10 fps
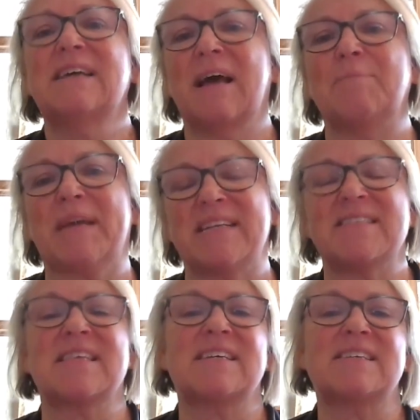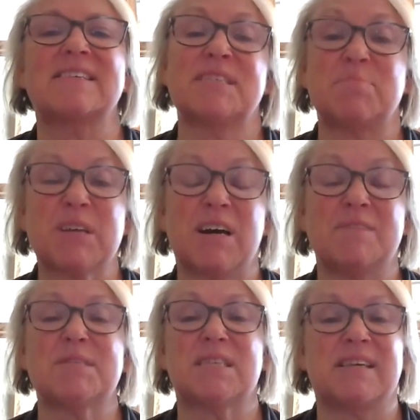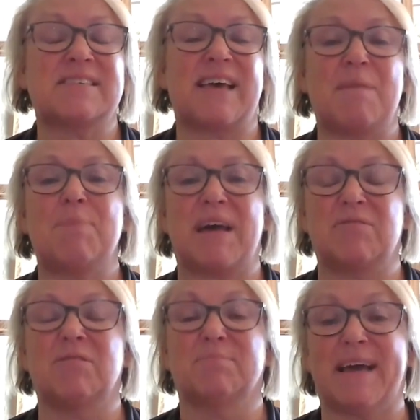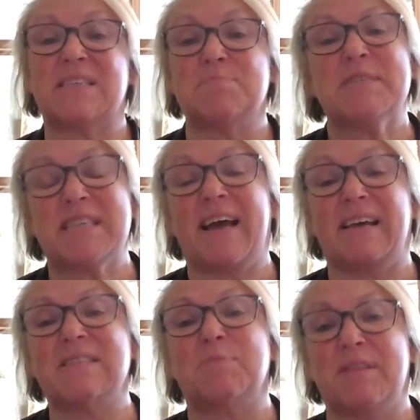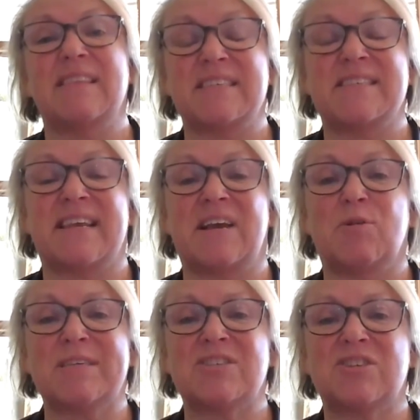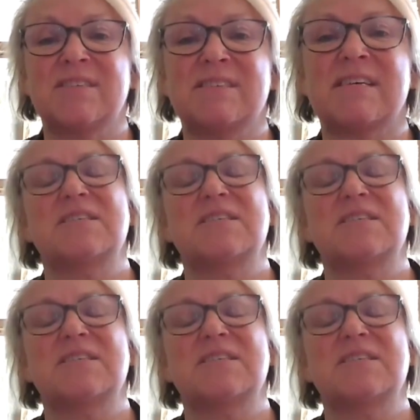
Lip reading: means that sometimes the exam panel makes mistakes when they're setting questions.